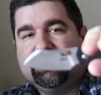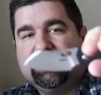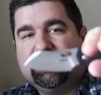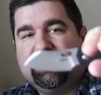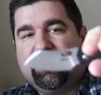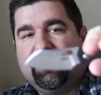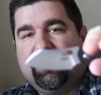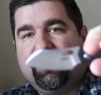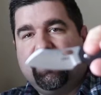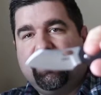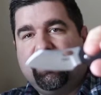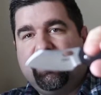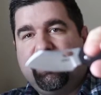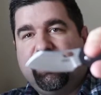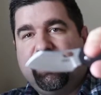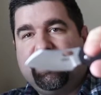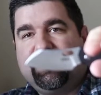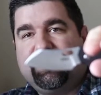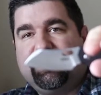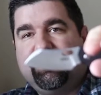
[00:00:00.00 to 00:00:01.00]
So
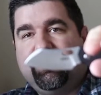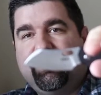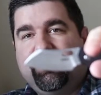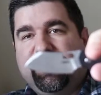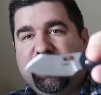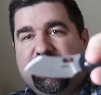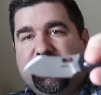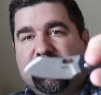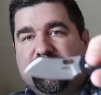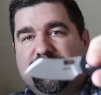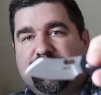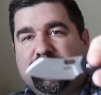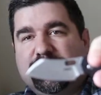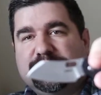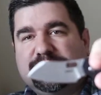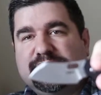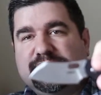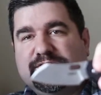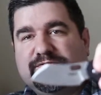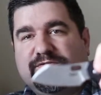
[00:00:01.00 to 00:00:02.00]
this bigger
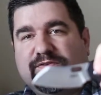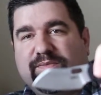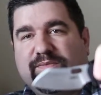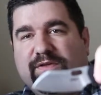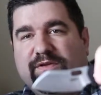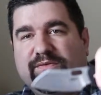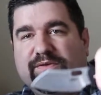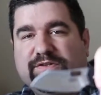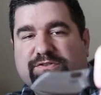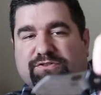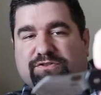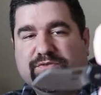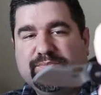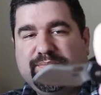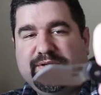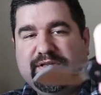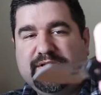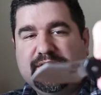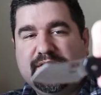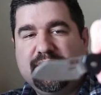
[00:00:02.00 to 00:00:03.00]
version from the original
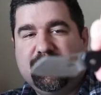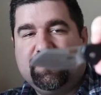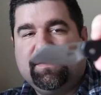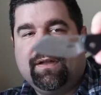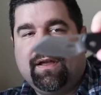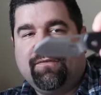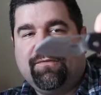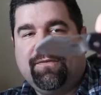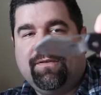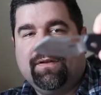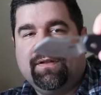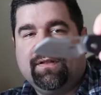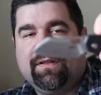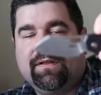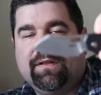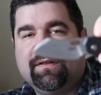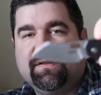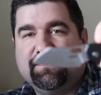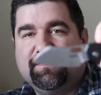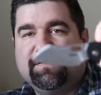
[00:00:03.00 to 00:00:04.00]
Pilar
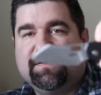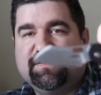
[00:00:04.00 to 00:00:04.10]
definitely